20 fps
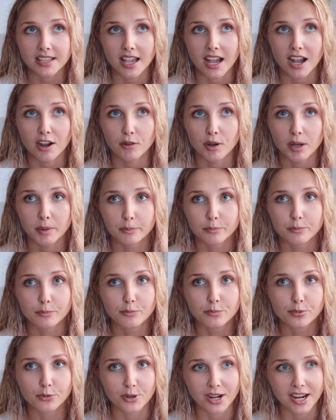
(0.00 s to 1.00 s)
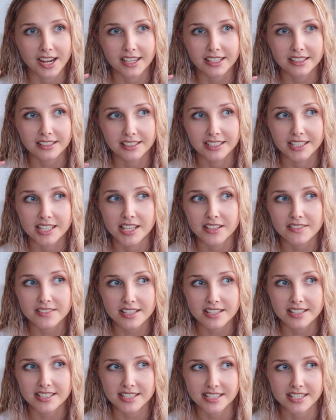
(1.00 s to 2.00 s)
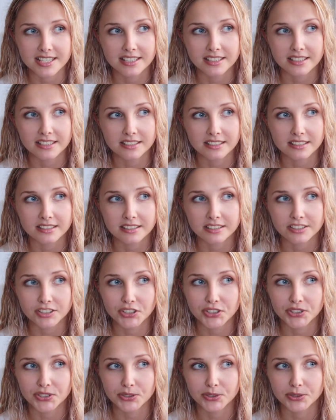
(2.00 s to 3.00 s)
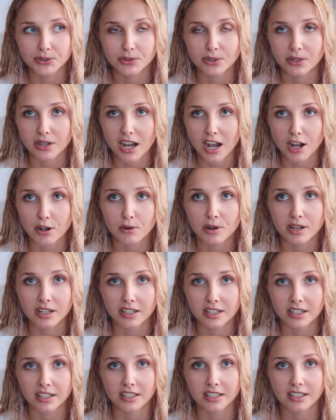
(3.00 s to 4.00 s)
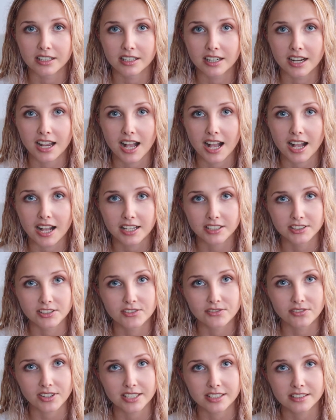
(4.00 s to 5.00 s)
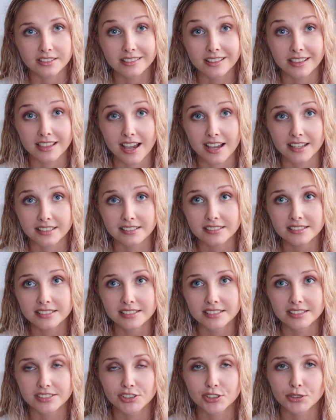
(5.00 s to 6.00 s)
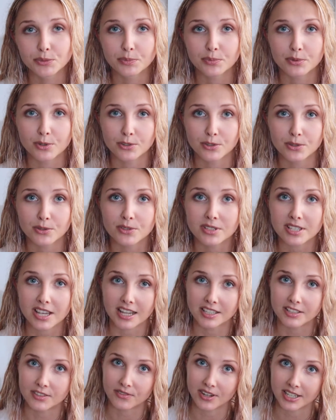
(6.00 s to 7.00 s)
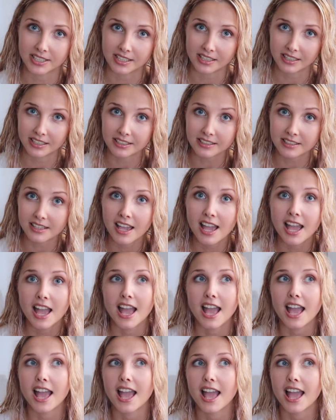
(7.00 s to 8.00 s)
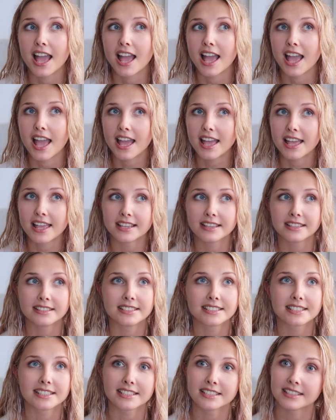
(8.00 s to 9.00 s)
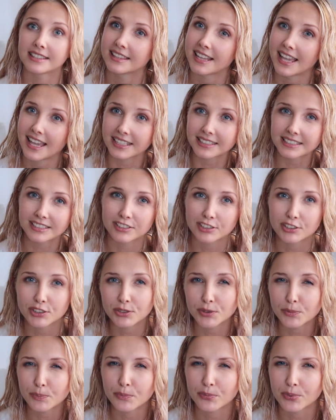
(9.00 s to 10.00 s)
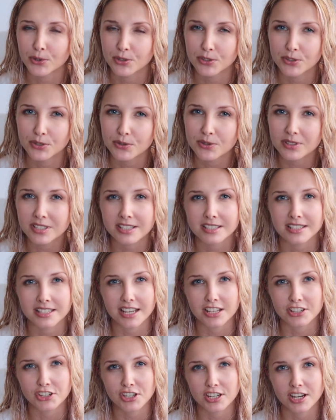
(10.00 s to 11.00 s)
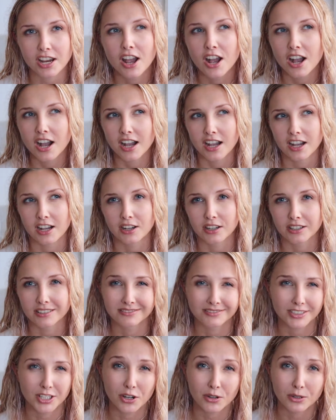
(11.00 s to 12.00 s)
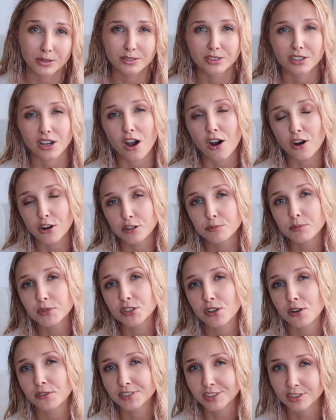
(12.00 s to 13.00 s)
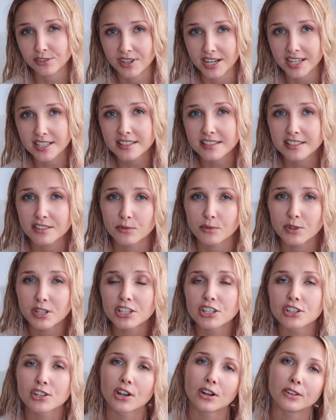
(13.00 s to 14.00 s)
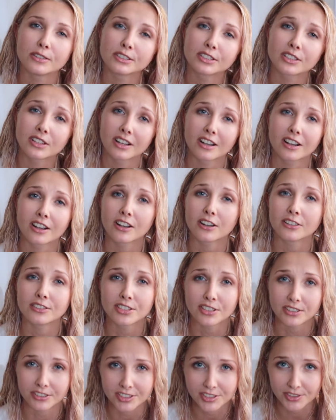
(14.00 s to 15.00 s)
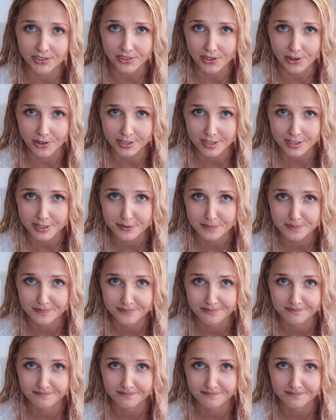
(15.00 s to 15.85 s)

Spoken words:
our brain gives a signal to our adrenal glands to produce adrenaline, and next to produce such a called hormone of stress, which called corticosteroids.